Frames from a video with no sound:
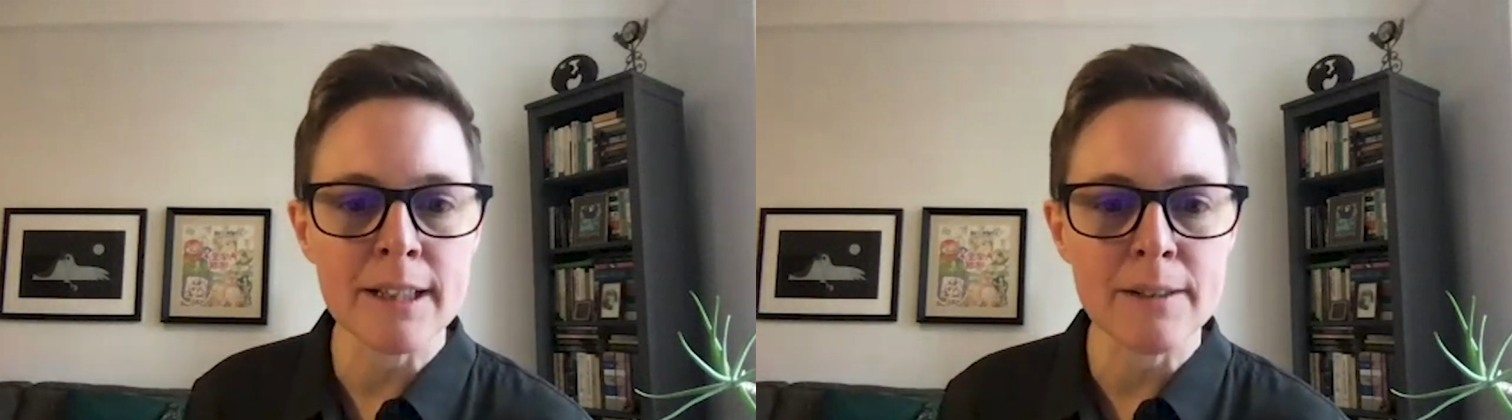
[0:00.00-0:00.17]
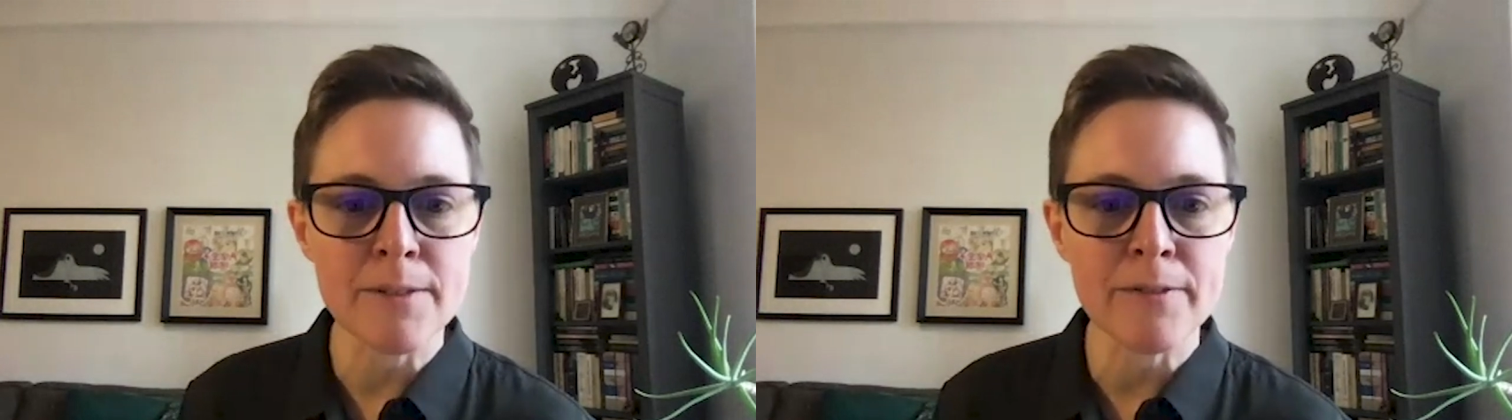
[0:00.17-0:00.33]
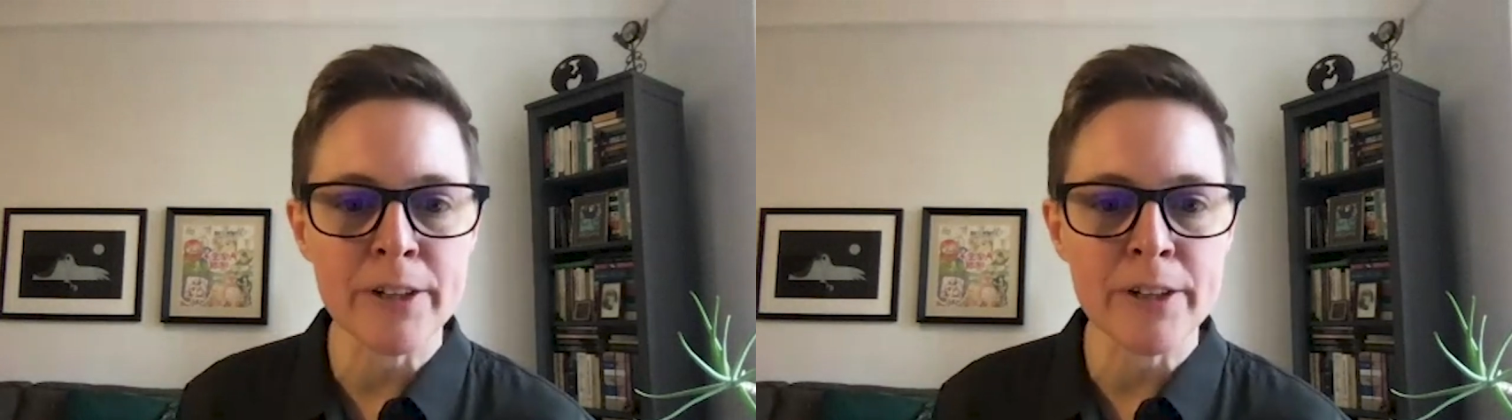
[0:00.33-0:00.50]
I think
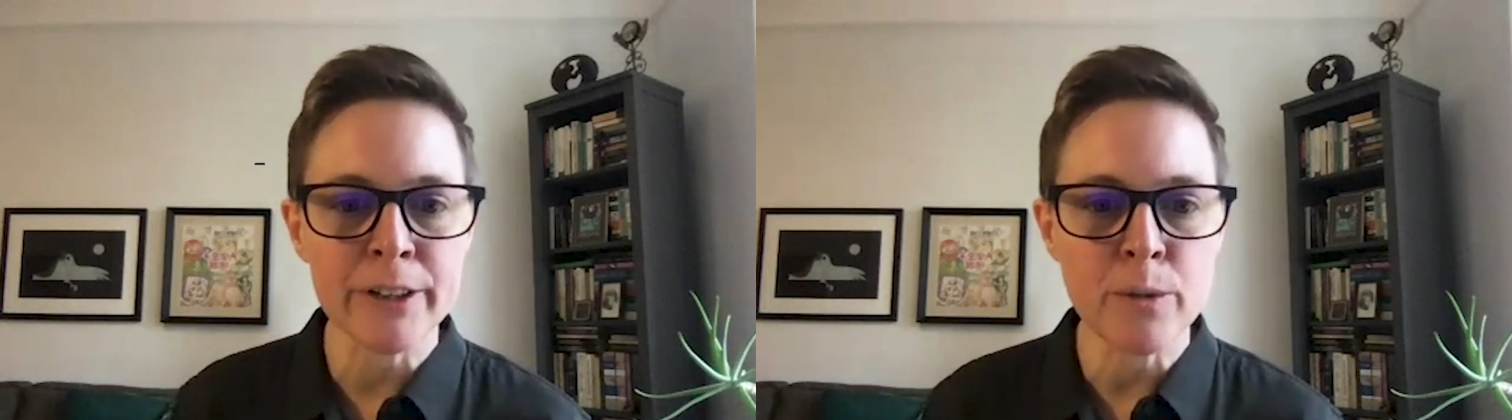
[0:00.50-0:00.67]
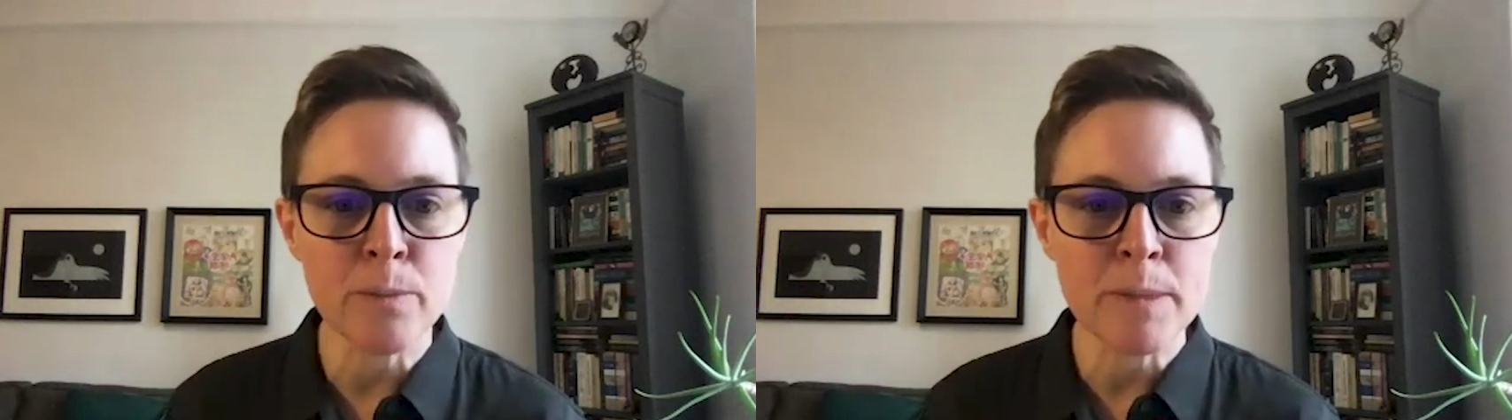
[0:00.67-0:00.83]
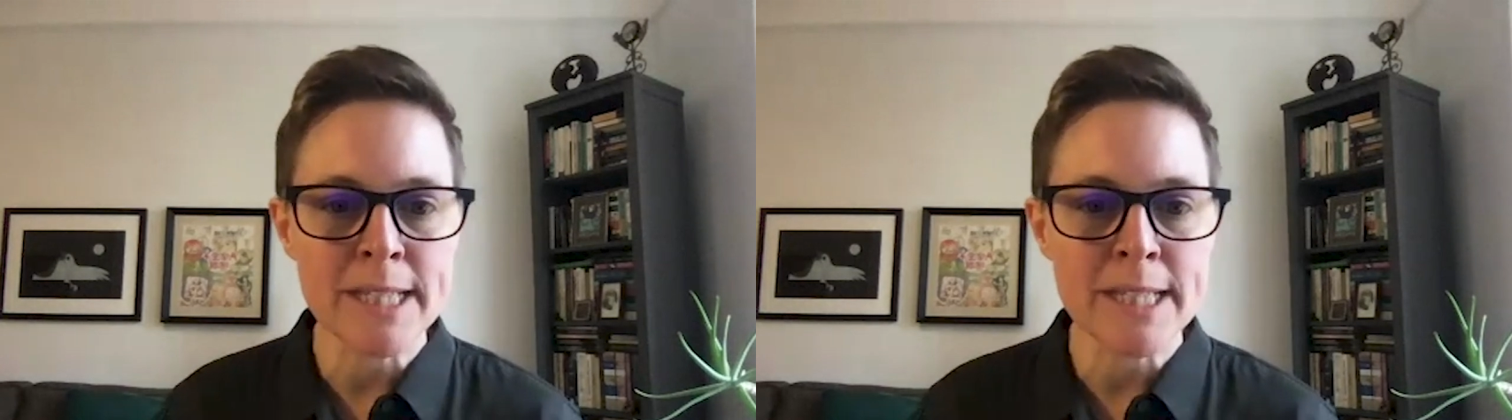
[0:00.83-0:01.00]
it was
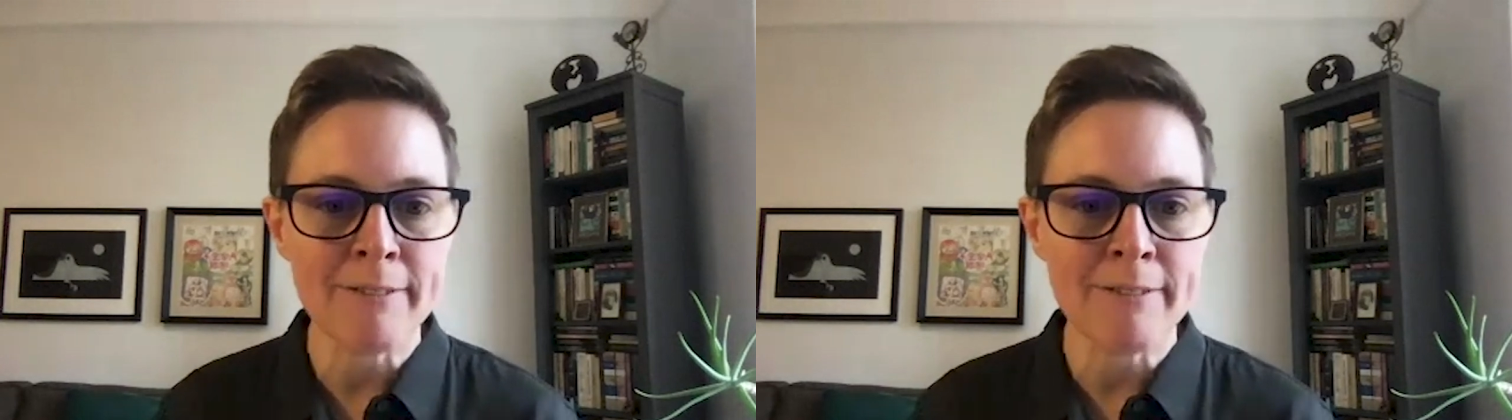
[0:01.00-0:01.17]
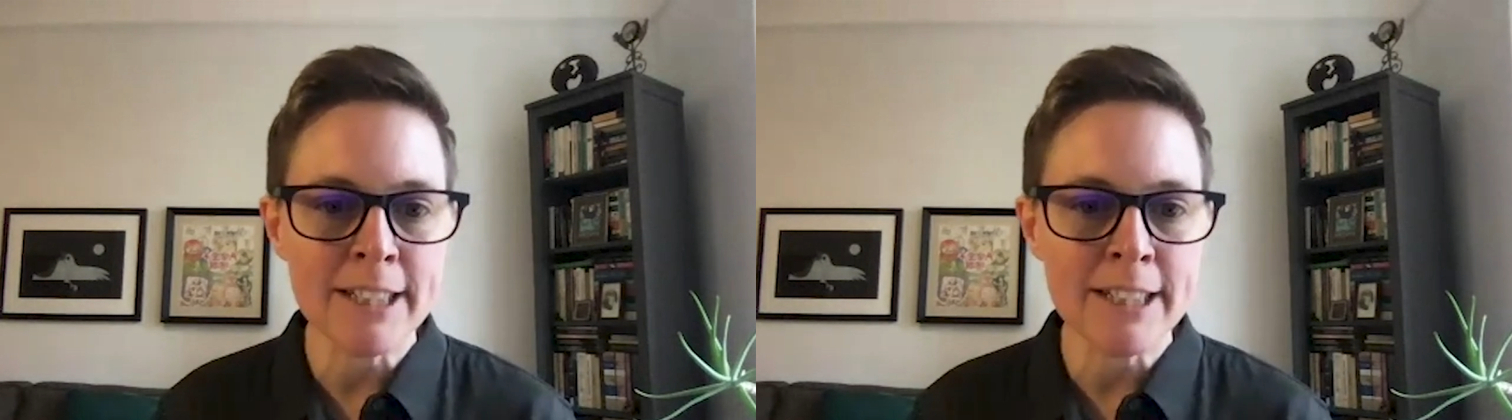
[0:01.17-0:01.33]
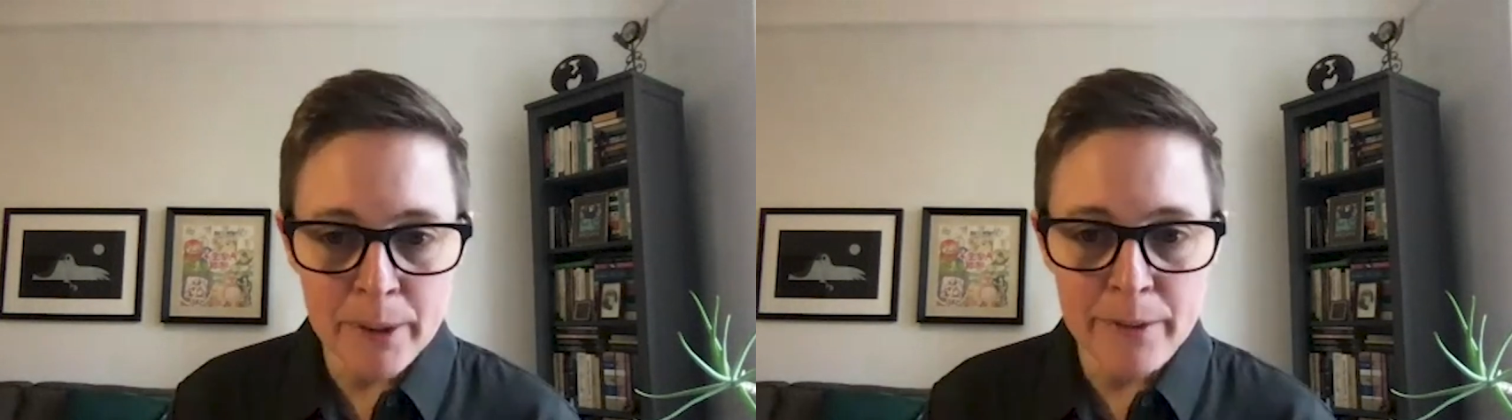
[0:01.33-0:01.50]
volume
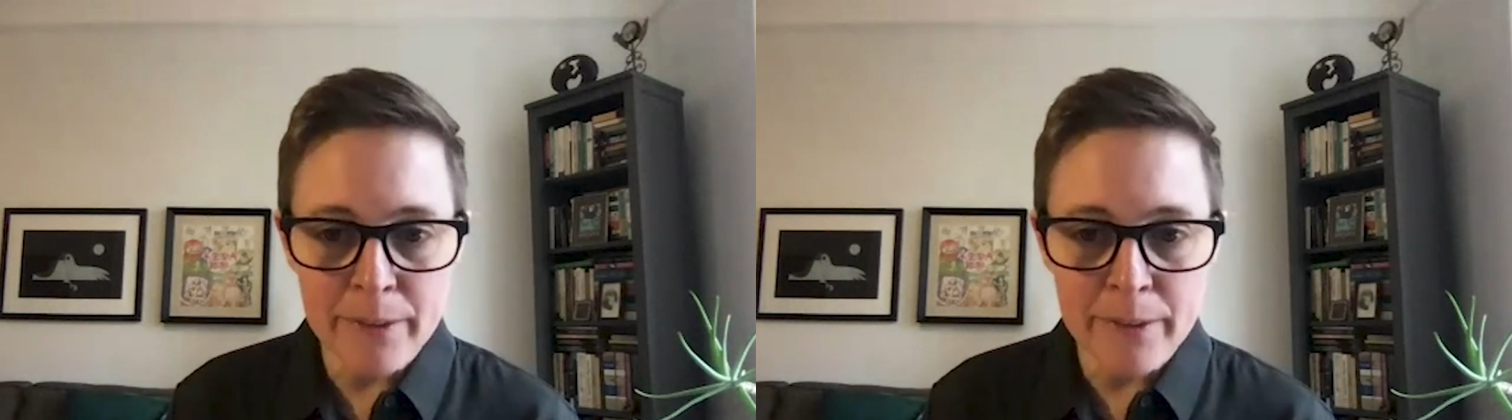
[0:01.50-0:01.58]
7.